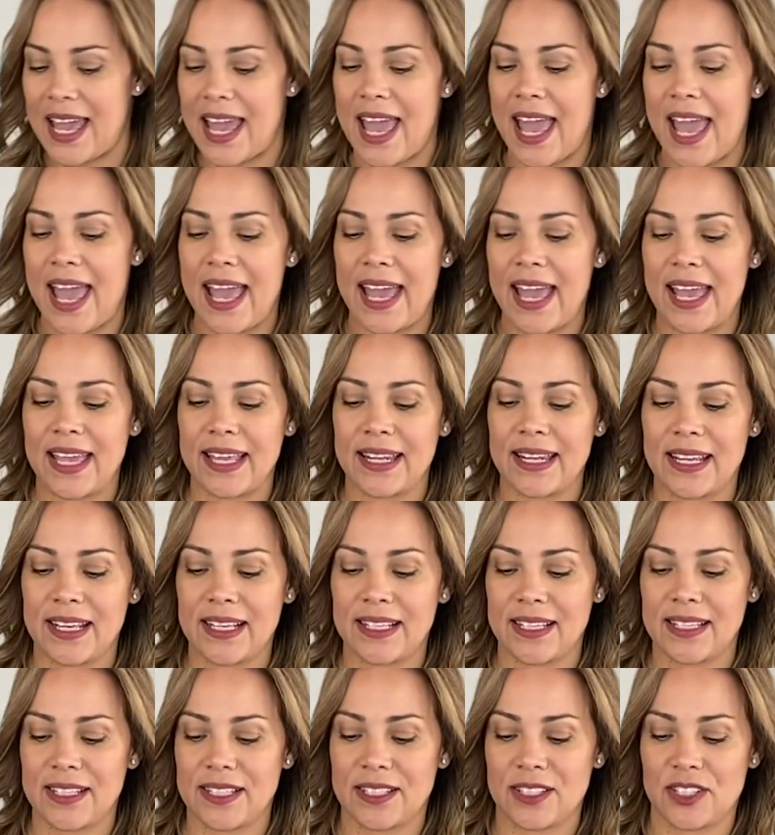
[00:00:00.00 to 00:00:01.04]
and
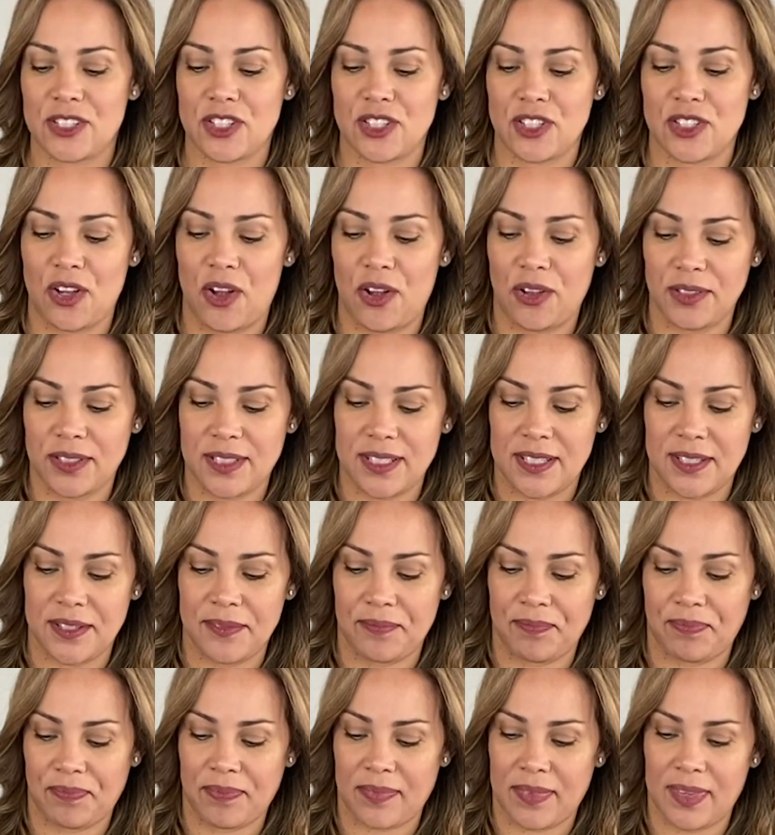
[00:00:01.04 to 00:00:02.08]
salt.
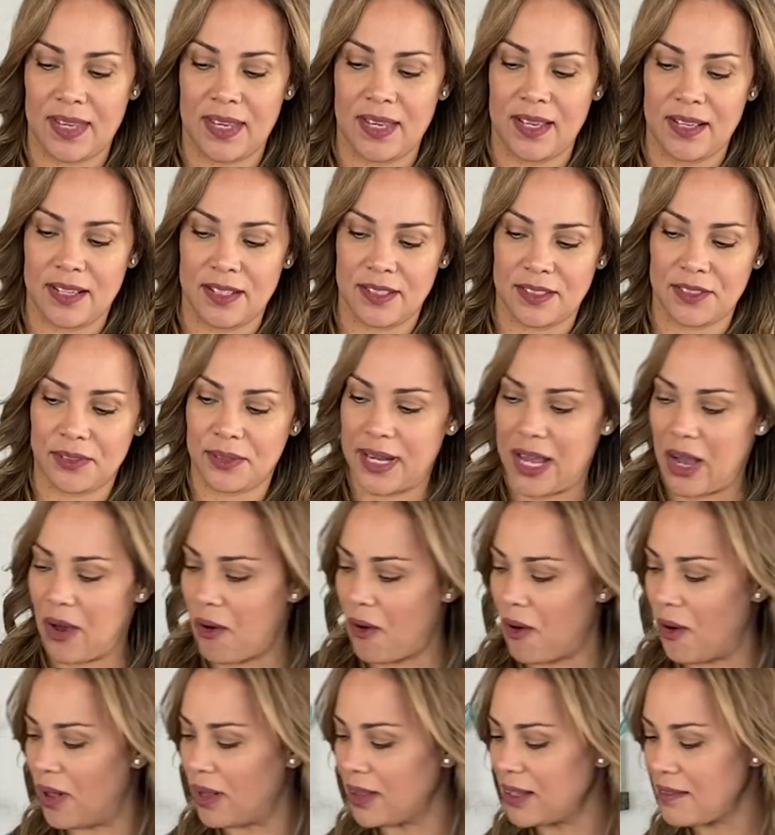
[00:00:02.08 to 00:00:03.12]
So now
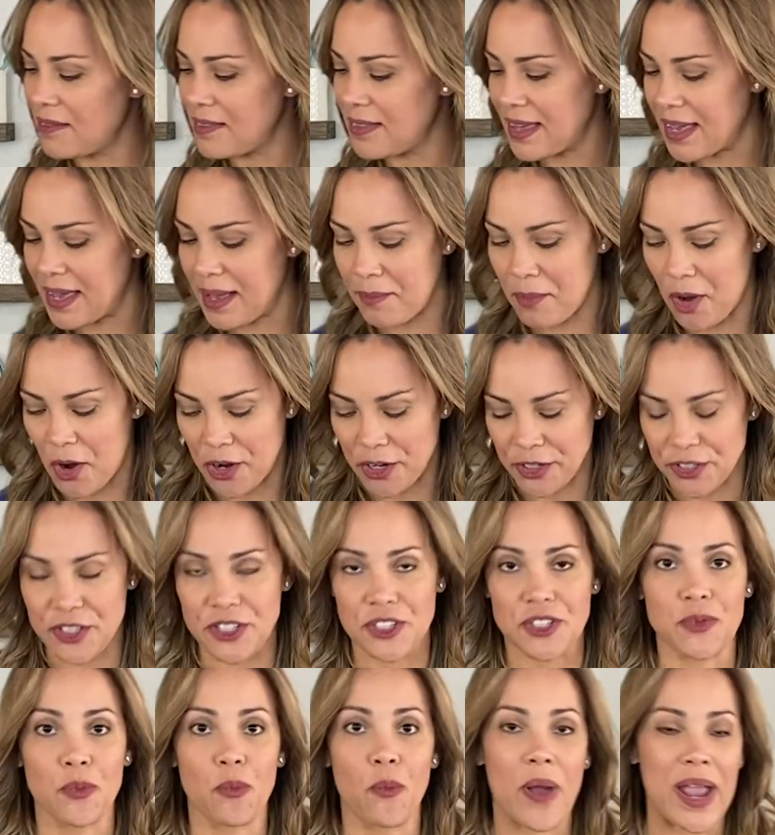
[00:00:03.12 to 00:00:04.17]
all of them are
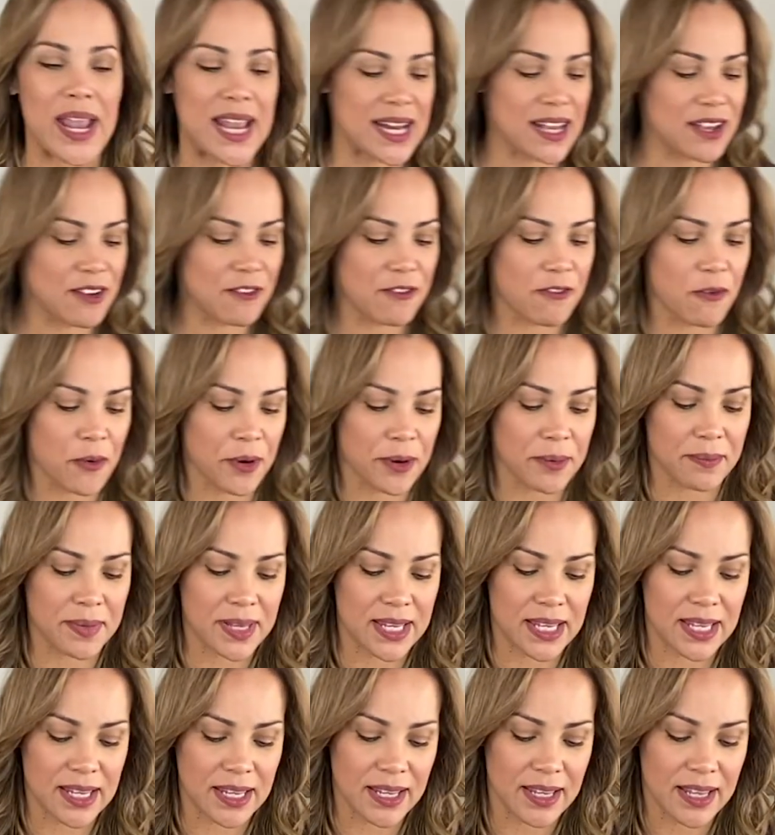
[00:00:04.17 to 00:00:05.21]
just waiting for
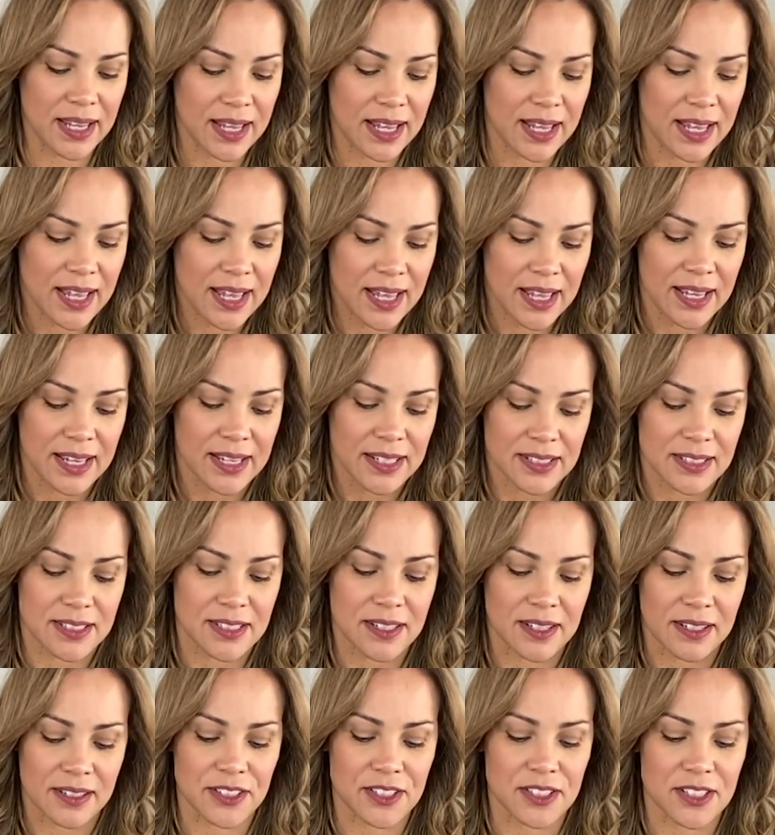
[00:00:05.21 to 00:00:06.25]
me
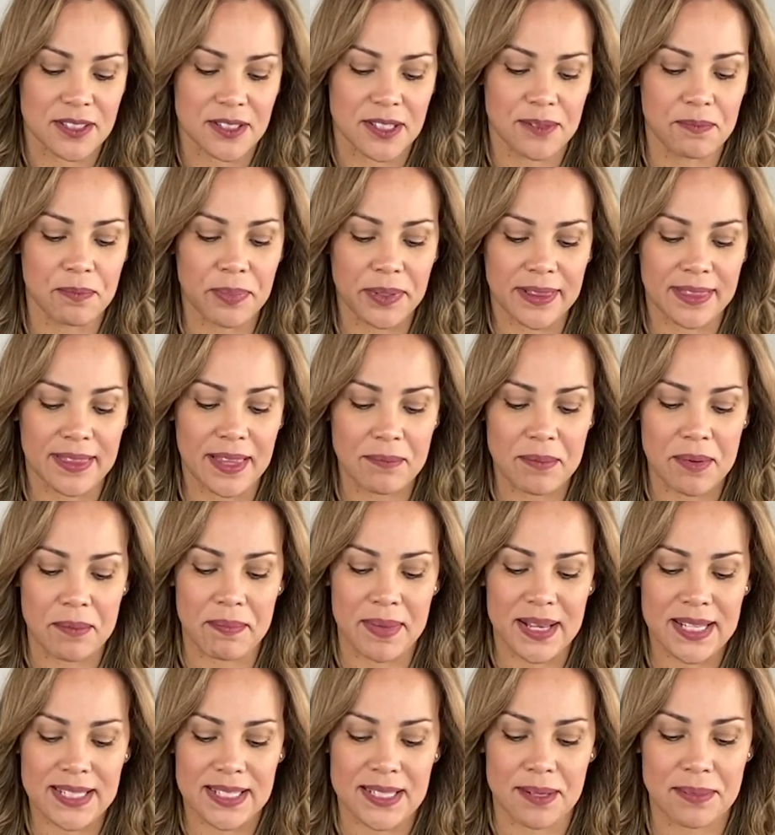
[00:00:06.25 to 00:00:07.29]
to just put them and
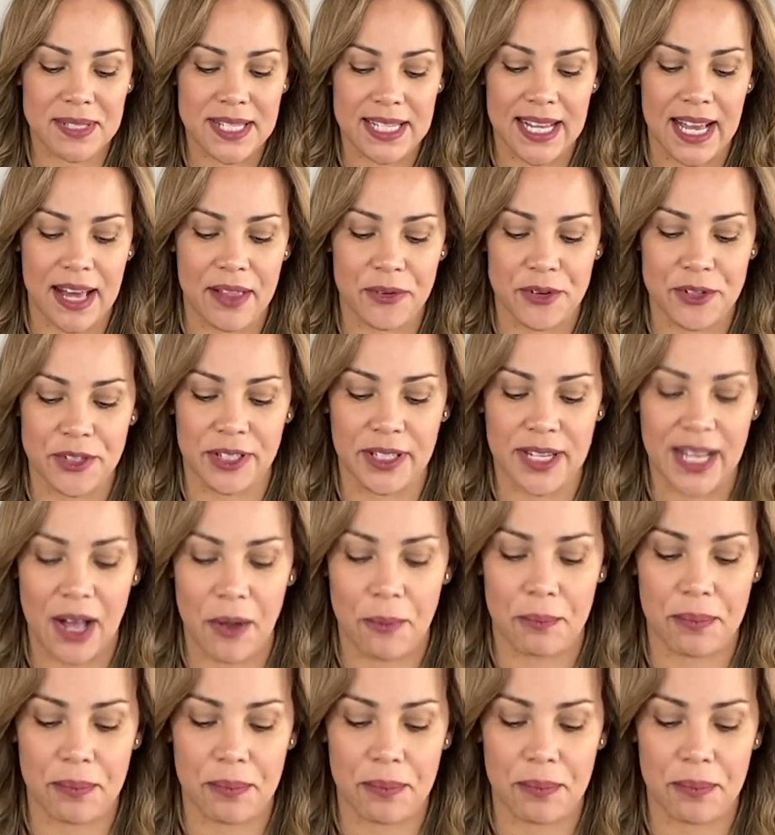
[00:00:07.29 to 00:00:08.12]
mix them together. Look how